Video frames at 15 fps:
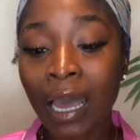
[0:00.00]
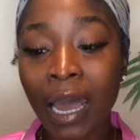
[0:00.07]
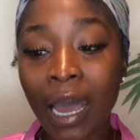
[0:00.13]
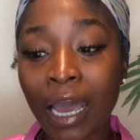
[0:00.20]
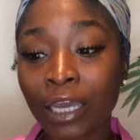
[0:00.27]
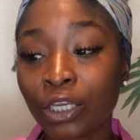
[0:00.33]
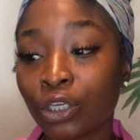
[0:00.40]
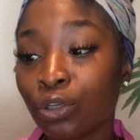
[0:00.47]

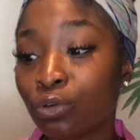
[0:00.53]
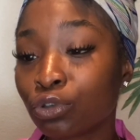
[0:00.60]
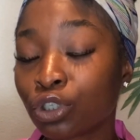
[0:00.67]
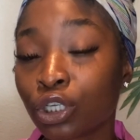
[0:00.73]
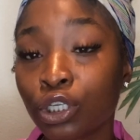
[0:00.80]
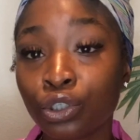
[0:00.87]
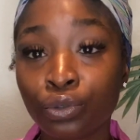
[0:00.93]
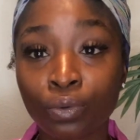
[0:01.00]
I
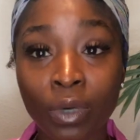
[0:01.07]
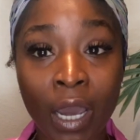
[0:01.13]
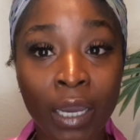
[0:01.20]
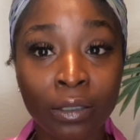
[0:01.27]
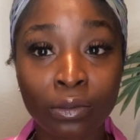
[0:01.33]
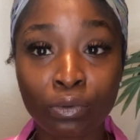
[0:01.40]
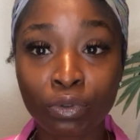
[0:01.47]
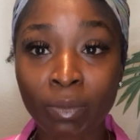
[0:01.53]
usually do
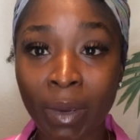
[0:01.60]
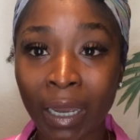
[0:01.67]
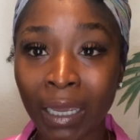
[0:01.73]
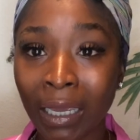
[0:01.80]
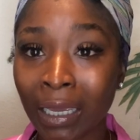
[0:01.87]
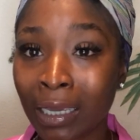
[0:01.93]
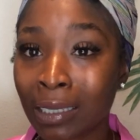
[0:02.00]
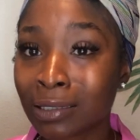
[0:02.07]
not use my
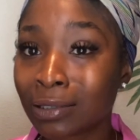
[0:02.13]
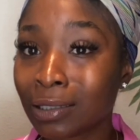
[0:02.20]
hands.